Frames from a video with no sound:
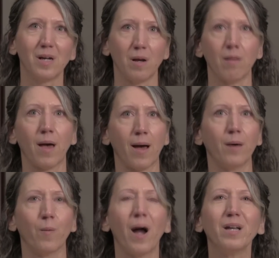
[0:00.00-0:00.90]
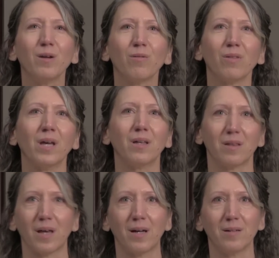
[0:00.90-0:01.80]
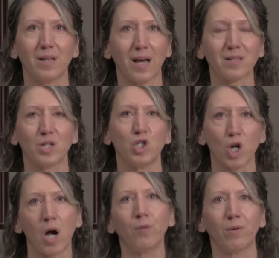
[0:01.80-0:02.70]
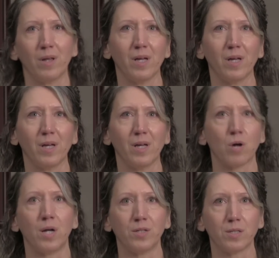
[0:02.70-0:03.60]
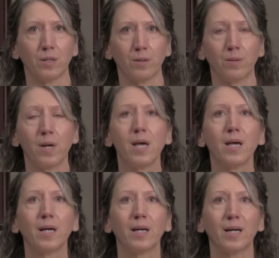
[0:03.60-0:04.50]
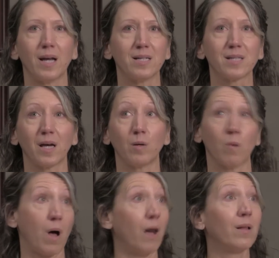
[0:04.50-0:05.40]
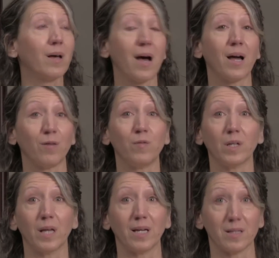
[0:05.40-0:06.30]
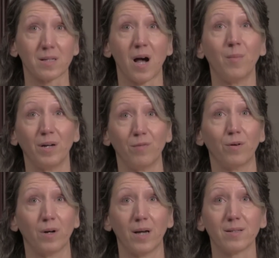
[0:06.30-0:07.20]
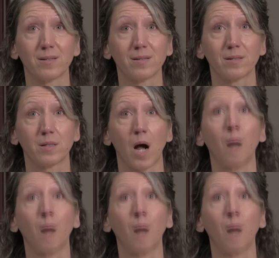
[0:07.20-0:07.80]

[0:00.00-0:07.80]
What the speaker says: in that? Why do you think that that's a genre that you're drawn to? And I said, well, I feel like it's coming for us,